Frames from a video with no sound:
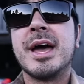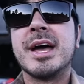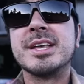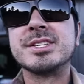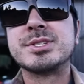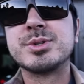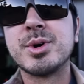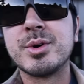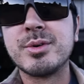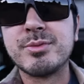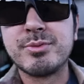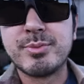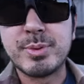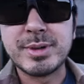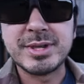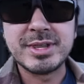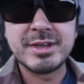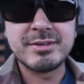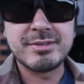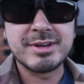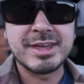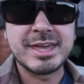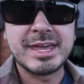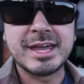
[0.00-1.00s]
And so we've been
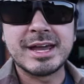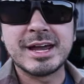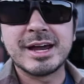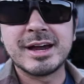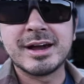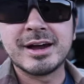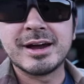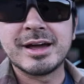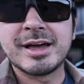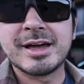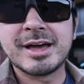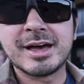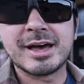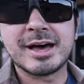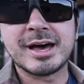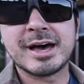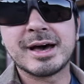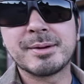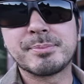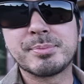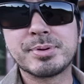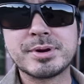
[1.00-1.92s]
living here uh,